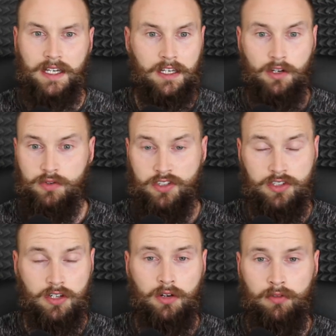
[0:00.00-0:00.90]
it goes
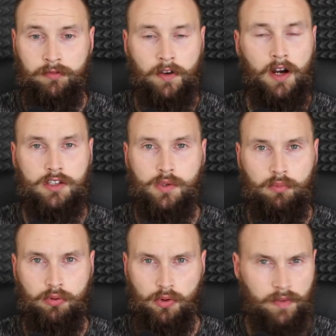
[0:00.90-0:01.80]
so far to
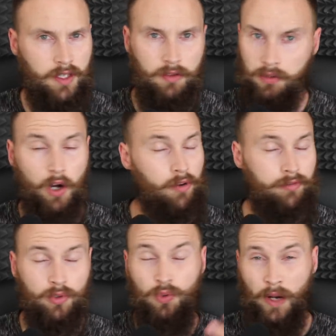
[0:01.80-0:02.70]
improving your
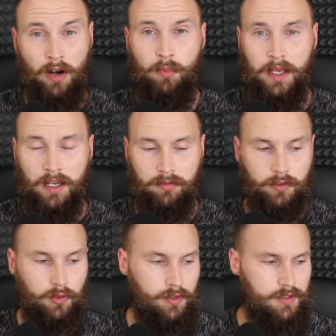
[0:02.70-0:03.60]
overall well-being, of
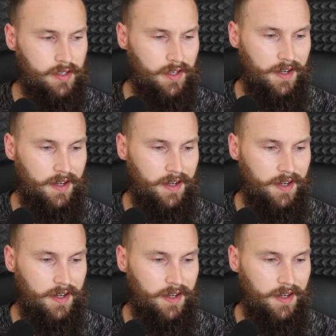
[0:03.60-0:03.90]
course.